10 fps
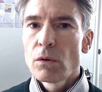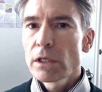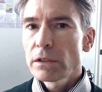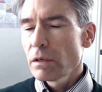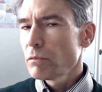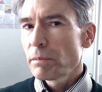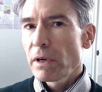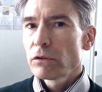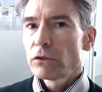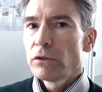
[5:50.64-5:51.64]
Well, Tim,
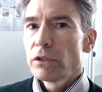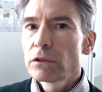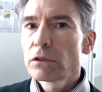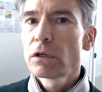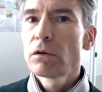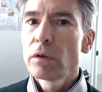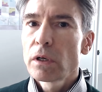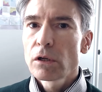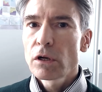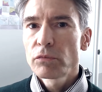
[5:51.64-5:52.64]
about 2 years ago,
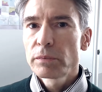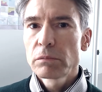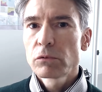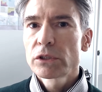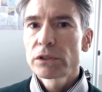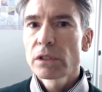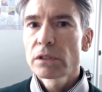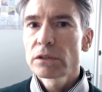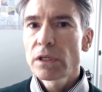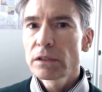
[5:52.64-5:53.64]
a lot of people were still
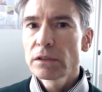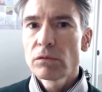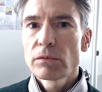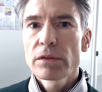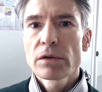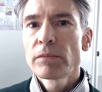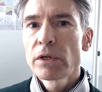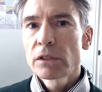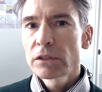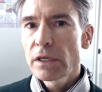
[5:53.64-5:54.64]
discussing whether
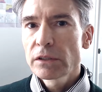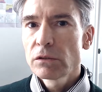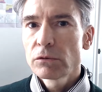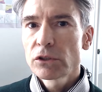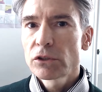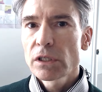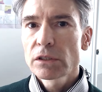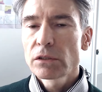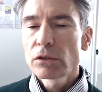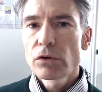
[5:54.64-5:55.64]
SASE was
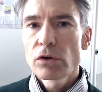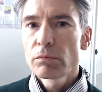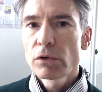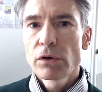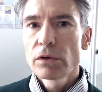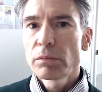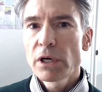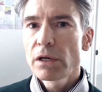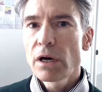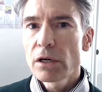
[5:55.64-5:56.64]
just a term coined
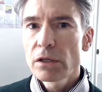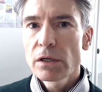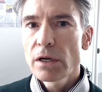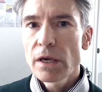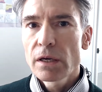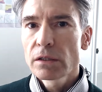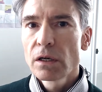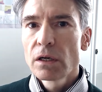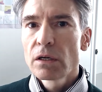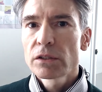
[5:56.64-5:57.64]
by Gartner and
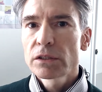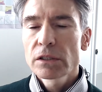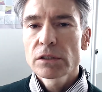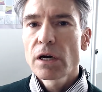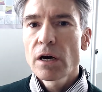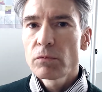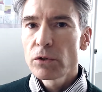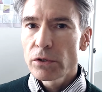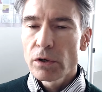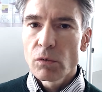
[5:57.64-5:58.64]
the SASE hype
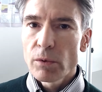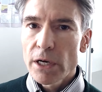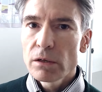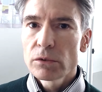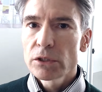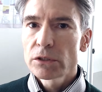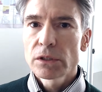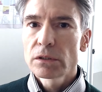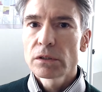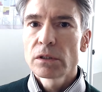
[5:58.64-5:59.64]
would go away, which
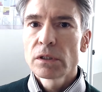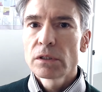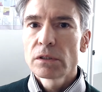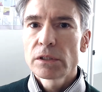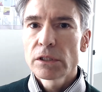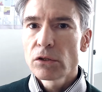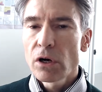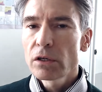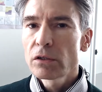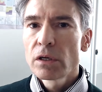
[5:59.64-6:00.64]
it did
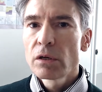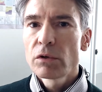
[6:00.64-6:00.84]
not.